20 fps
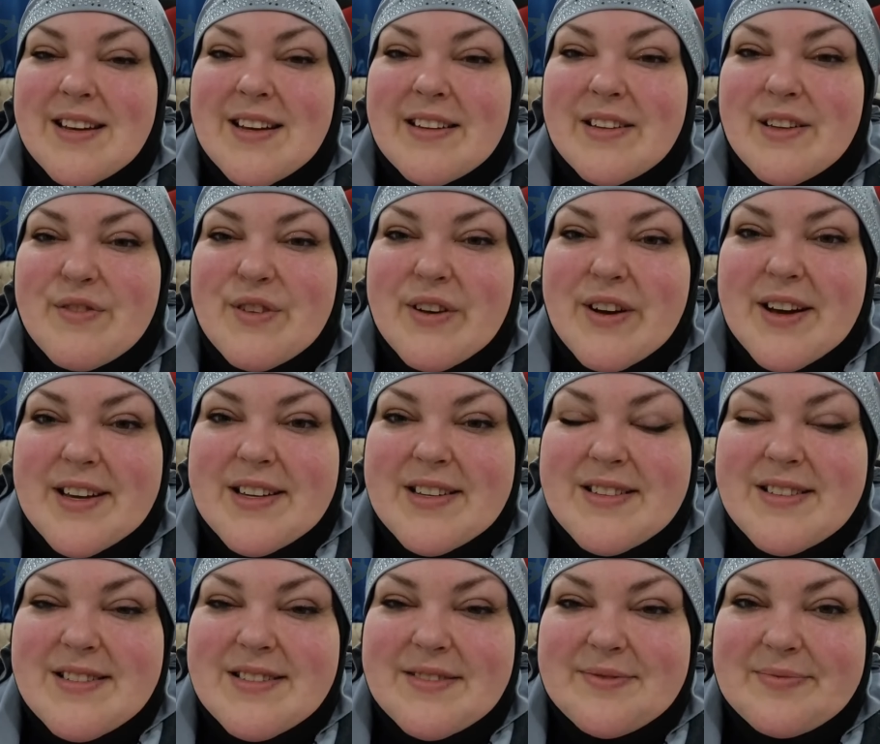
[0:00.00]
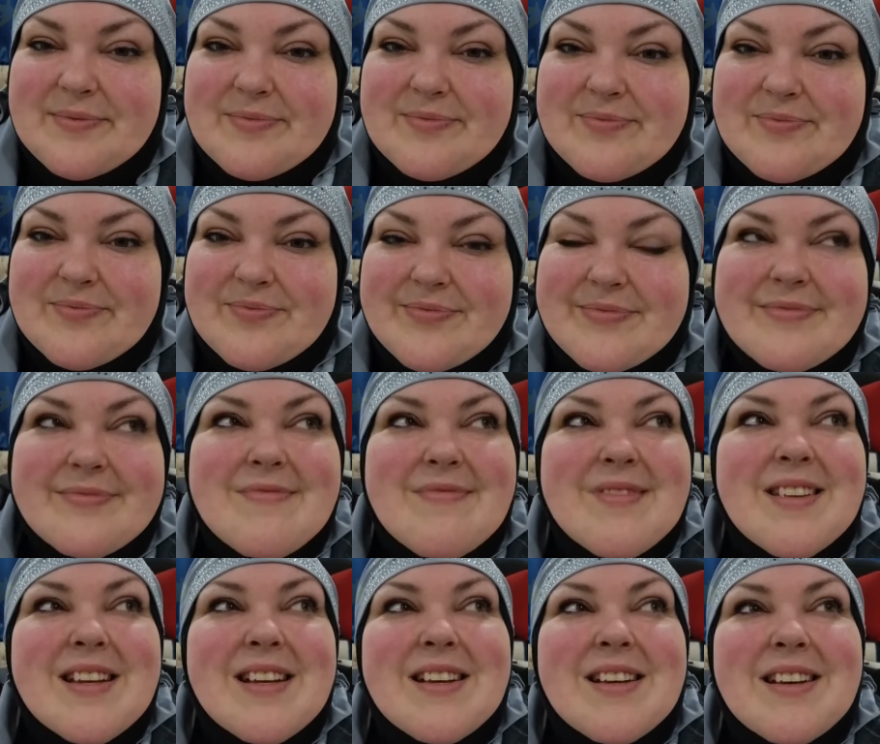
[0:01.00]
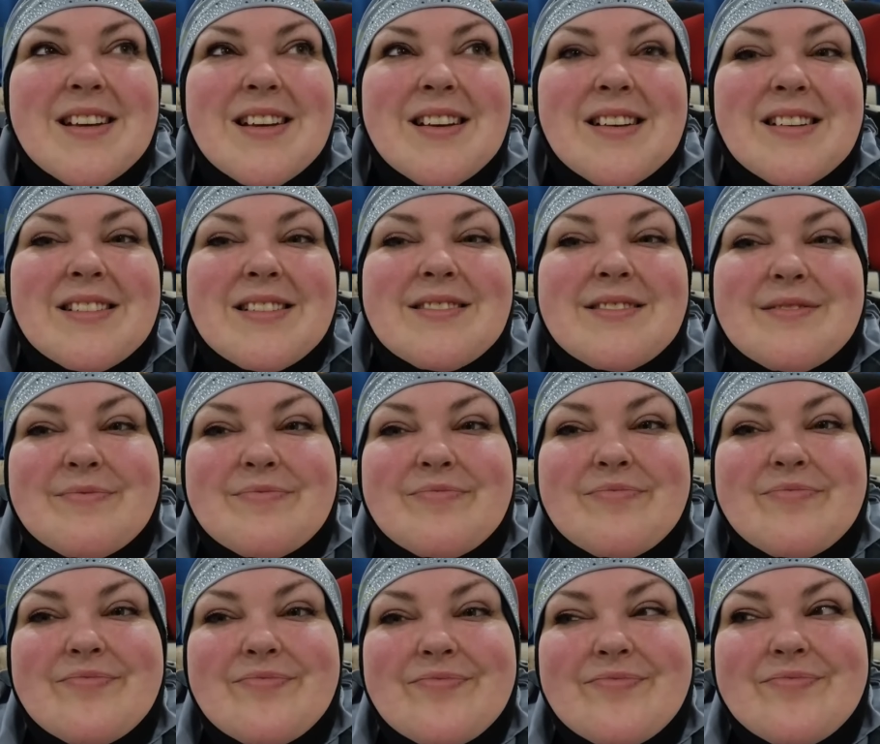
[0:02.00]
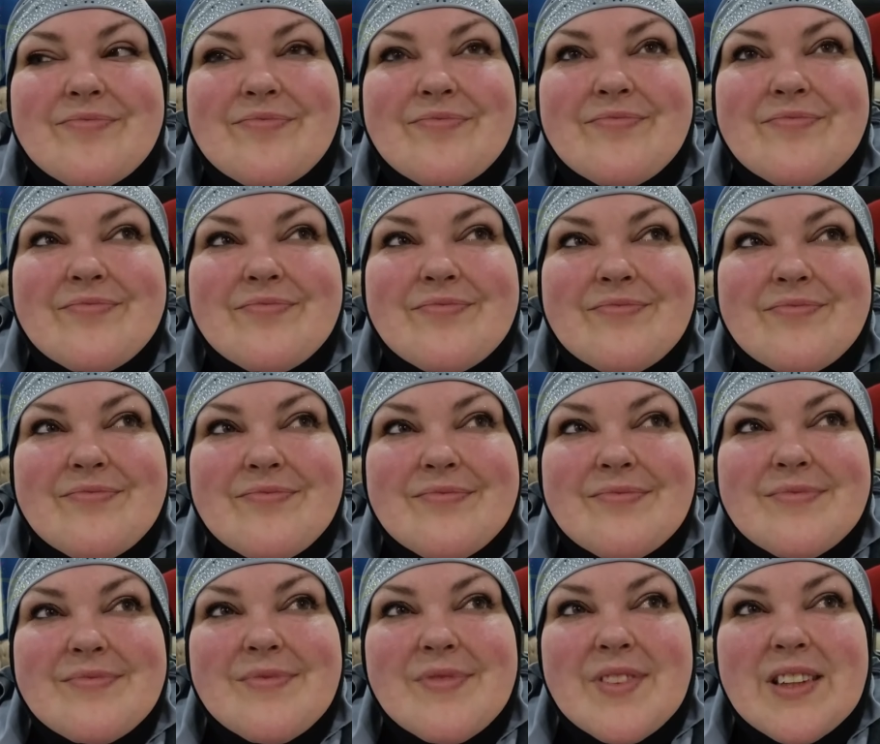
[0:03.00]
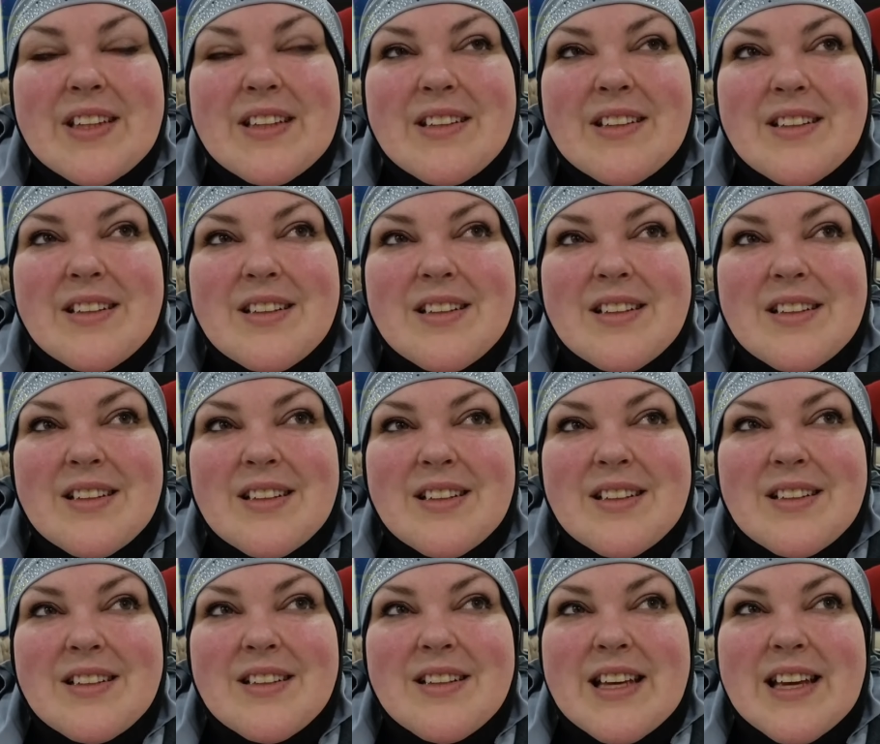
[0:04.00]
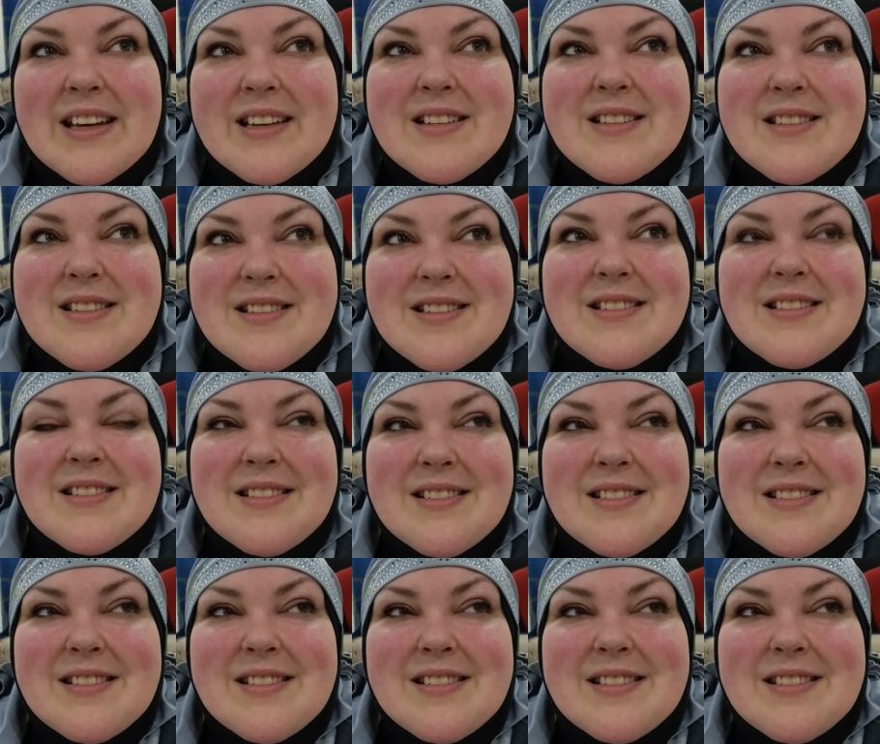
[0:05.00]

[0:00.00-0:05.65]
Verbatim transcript: I love you guys. Kimchi is uh, from the favorite dishes of uh, the, the the Korean cuisine. Yes.